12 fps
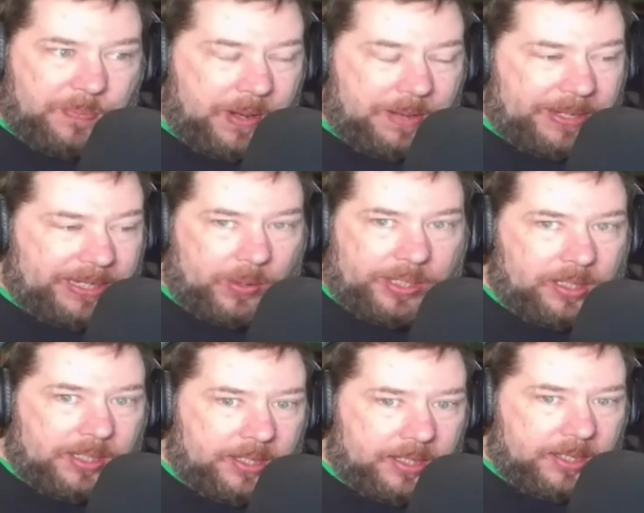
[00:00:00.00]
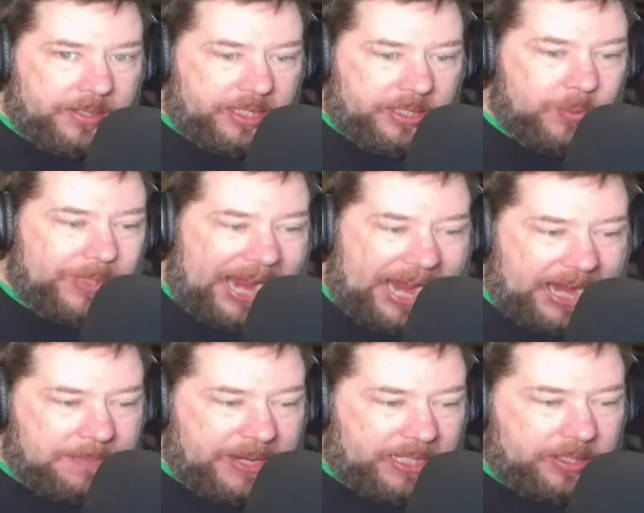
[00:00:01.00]
I might go to uh, uh, the UK.
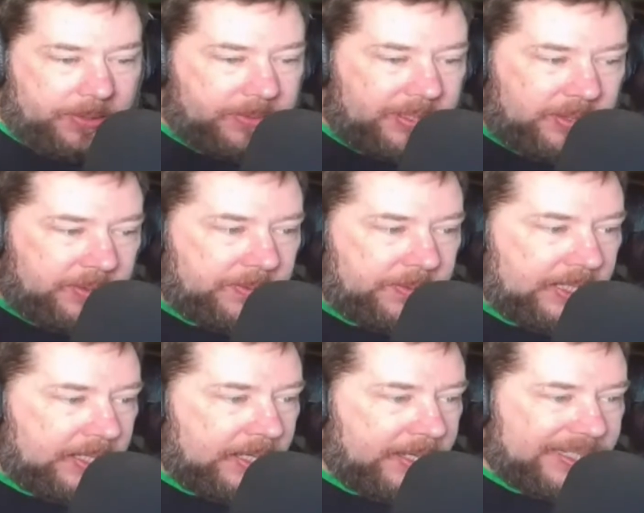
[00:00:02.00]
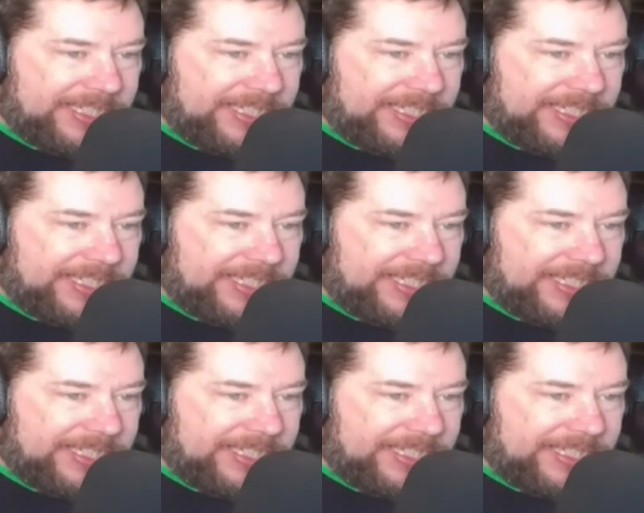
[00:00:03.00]
I might go to uh,